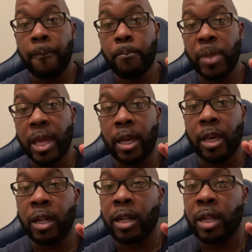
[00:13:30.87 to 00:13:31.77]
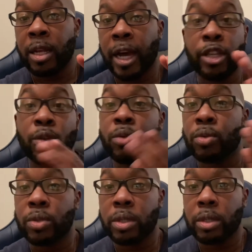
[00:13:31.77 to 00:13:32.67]
and I
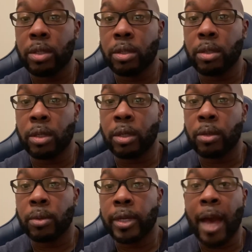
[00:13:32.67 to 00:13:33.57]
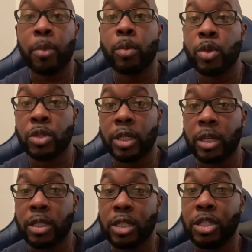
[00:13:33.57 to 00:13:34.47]
use, you know, Apple Music because
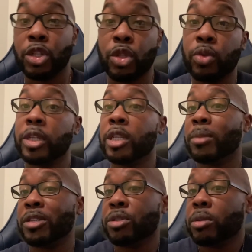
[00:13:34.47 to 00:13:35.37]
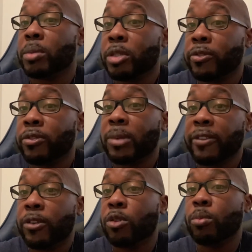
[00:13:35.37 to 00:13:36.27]
it's included in my subscription for my
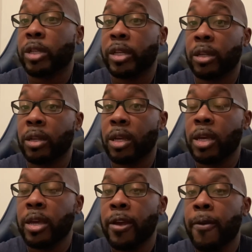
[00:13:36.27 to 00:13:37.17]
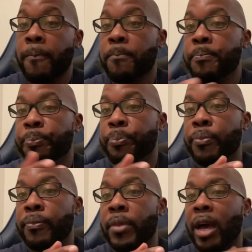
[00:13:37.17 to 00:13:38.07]
phone plan,
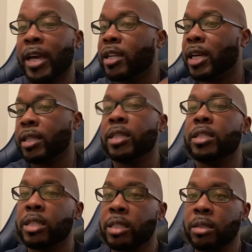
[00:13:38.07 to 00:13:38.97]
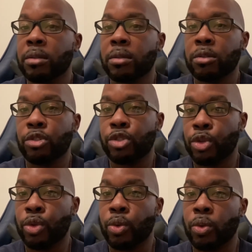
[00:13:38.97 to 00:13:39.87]
I cannot listen
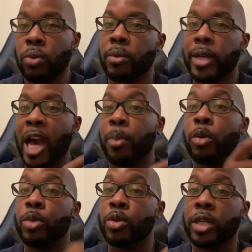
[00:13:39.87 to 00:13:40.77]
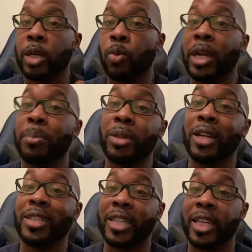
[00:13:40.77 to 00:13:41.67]
to Apple Music when I
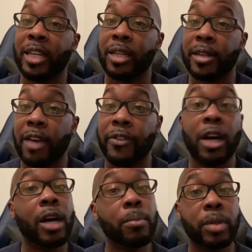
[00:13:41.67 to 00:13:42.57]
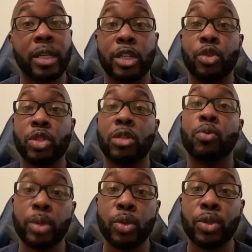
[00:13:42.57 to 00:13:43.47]
plugged it in. Now, if I unplugged it, use it through
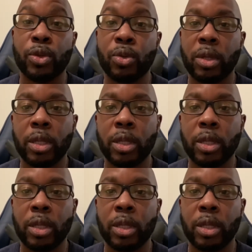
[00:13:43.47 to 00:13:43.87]
Bluetooth,